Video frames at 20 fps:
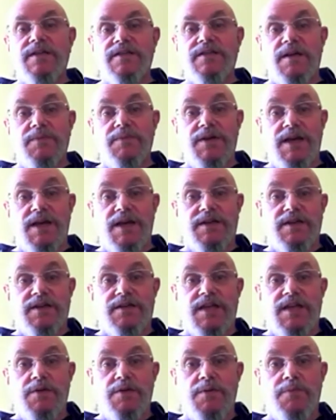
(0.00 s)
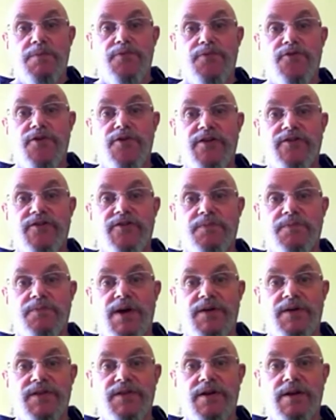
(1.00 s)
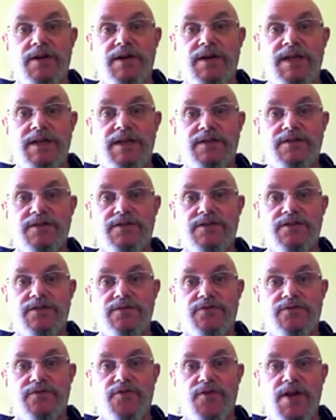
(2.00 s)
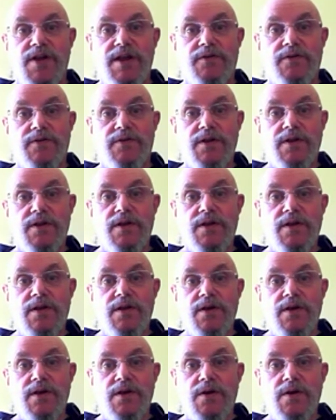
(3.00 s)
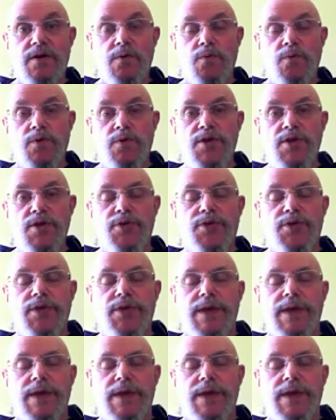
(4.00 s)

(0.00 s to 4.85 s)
In some cases, they were pressured by their elites to trade with